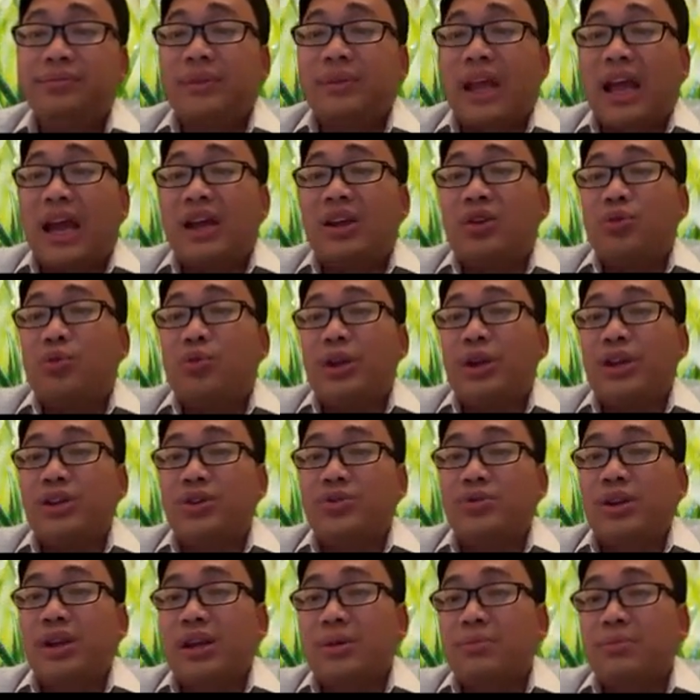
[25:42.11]
How do we do
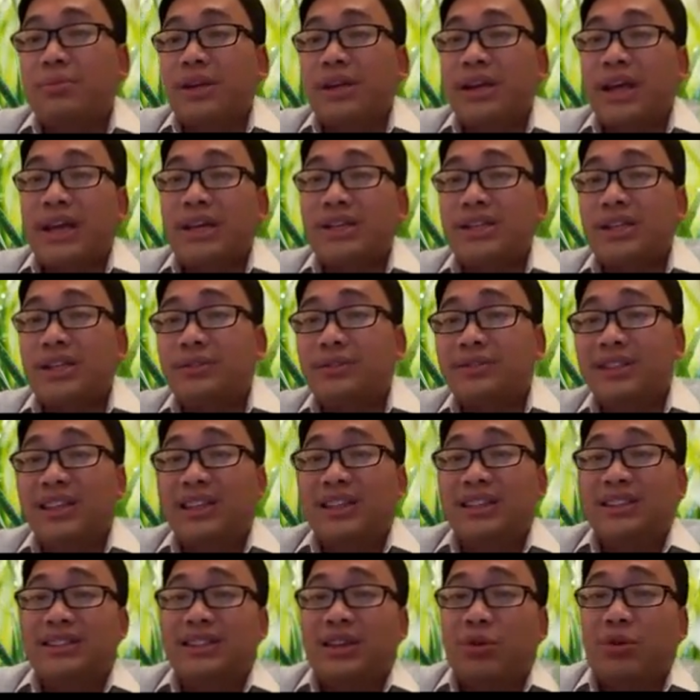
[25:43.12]
elimination?
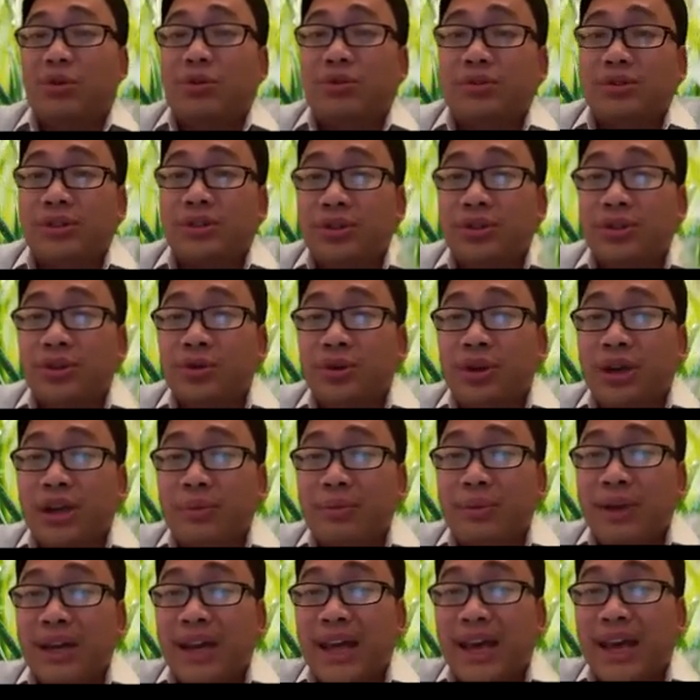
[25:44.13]
So to do
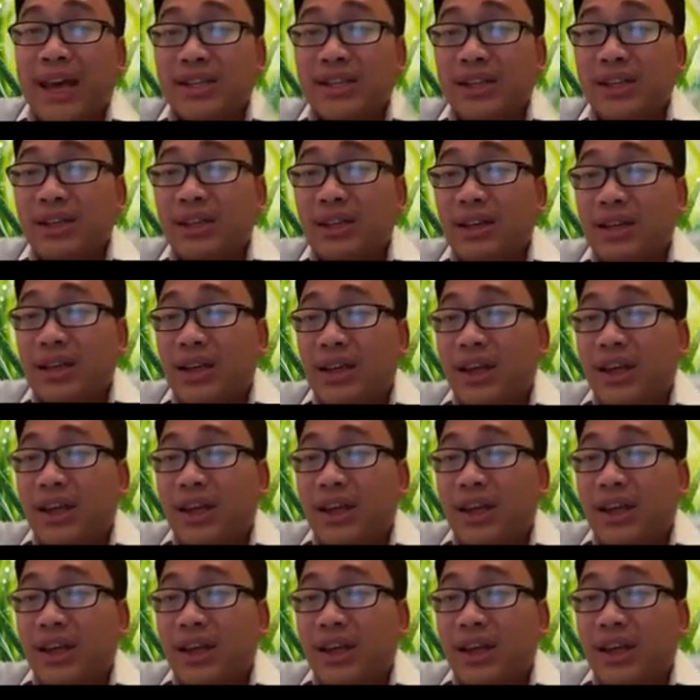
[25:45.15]
elimination,